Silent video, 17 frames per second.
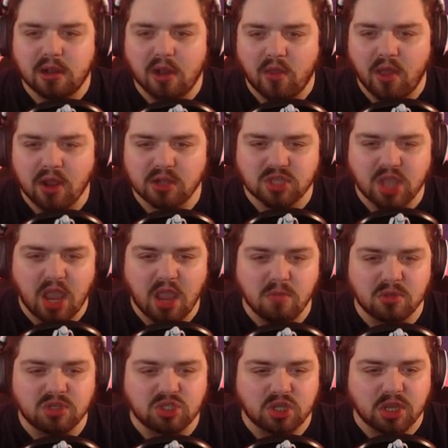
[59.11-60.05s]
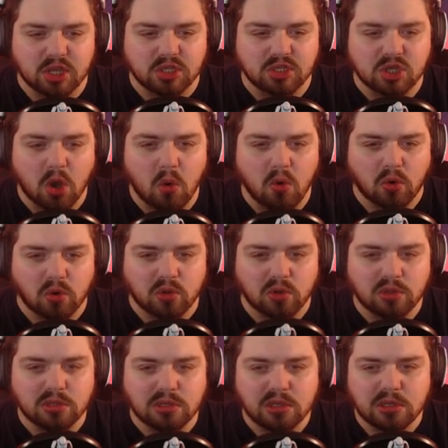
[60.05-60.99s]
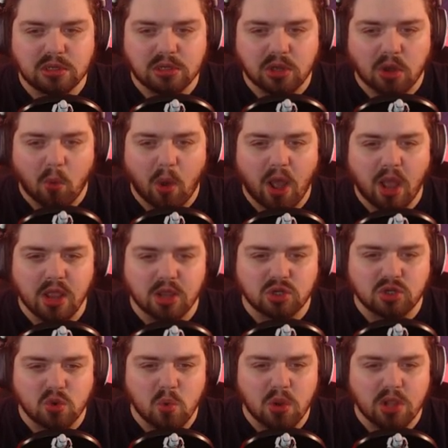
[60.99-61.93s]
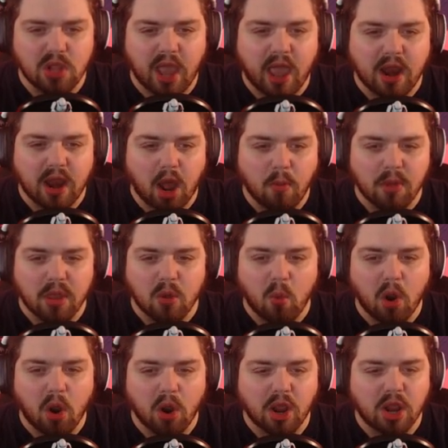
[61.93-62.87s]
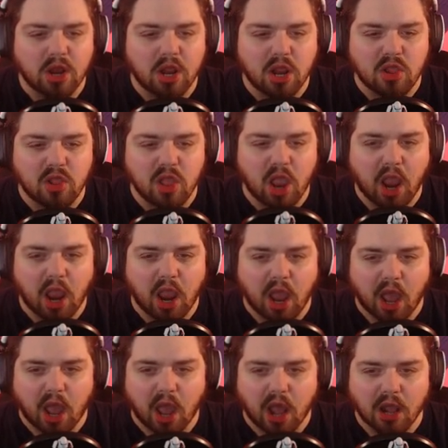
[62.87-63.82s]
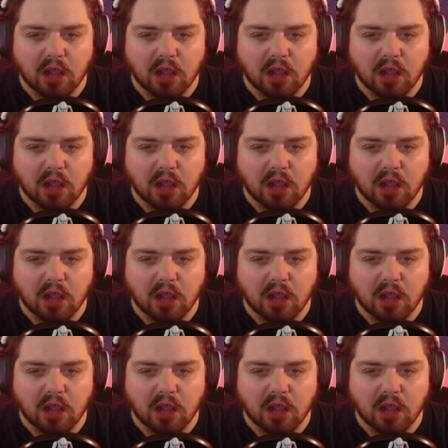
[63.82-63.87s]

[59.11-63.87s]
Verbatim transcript: There's eight missing in total. While you're doing that, I'll be working in the uh,